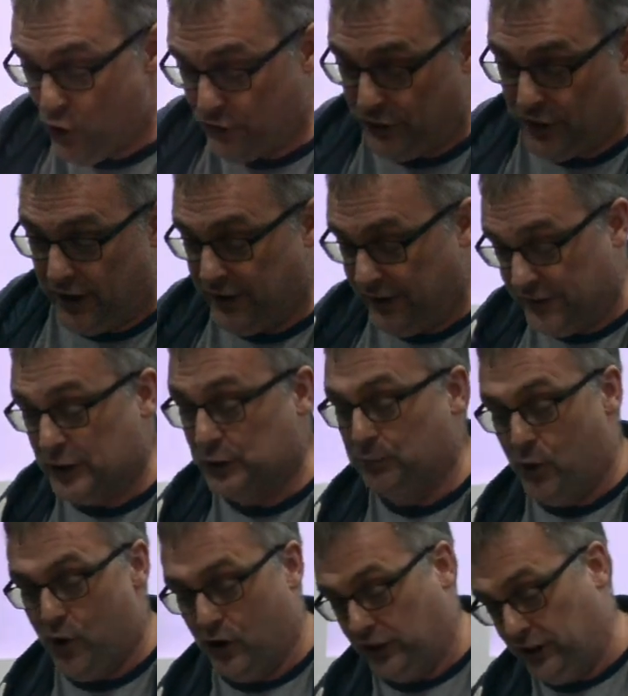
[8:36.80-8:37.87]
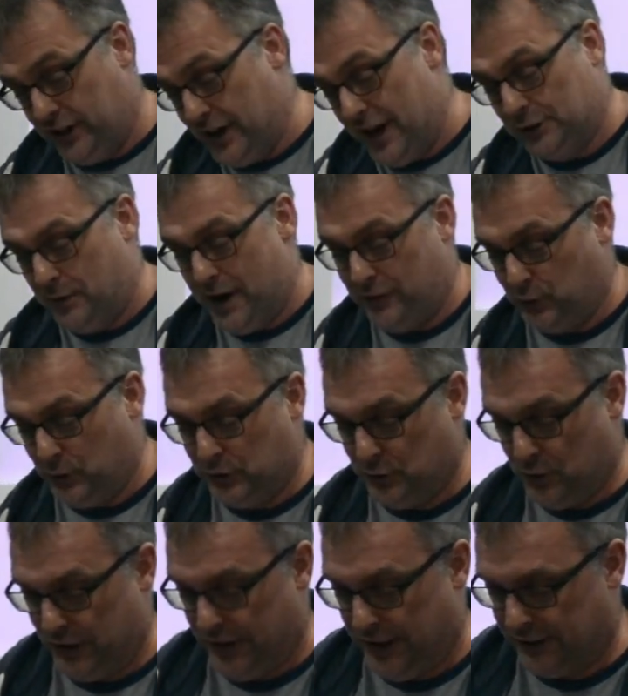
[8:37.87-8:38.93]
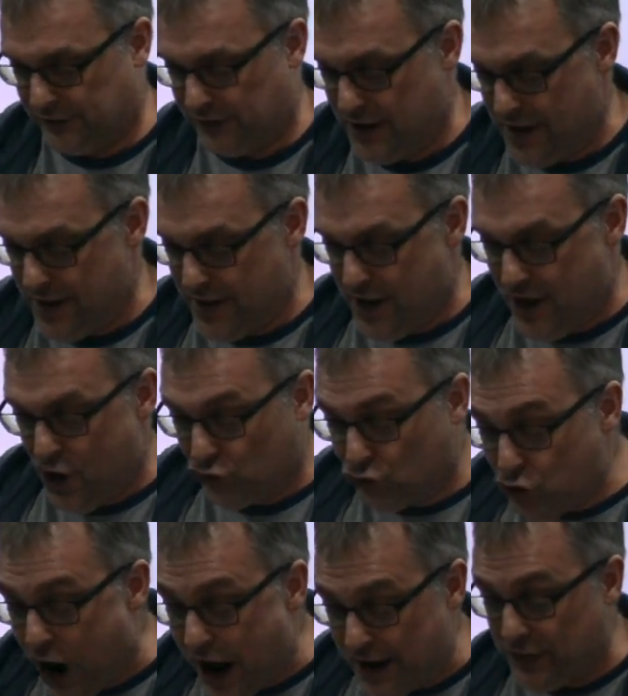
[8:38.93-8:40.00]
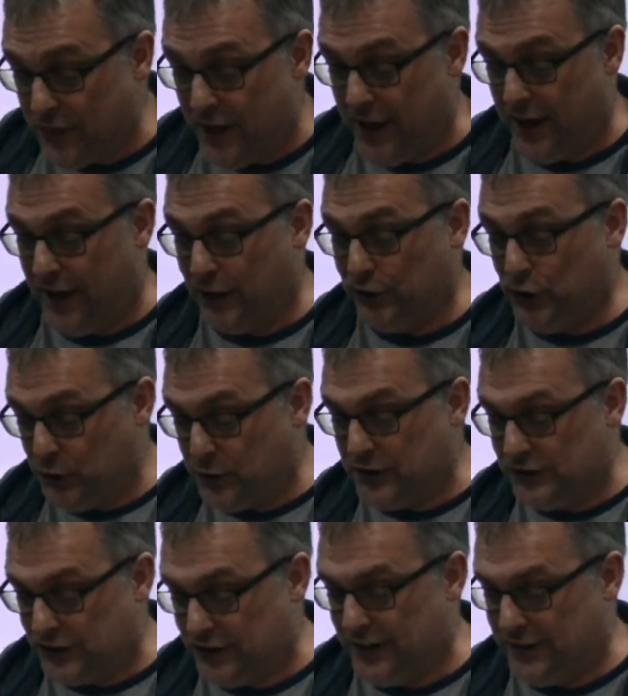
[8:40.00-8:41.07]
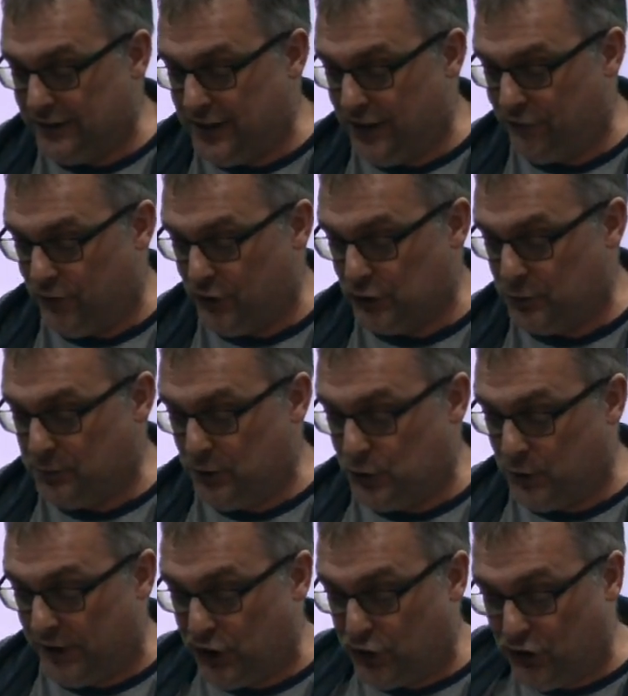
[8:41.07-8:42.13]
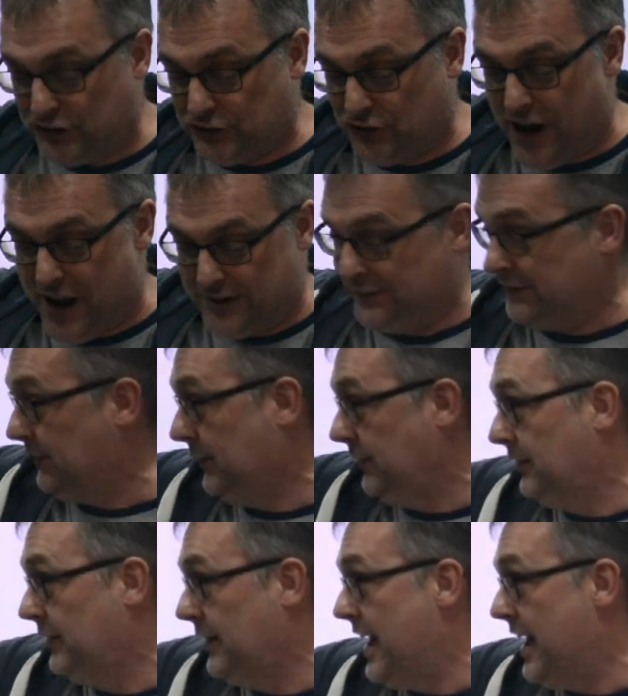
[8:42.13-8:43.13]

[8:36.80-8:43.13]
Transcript: author in this book, you can ask me afterwards what it is. Right there, you can see the difference between Christianity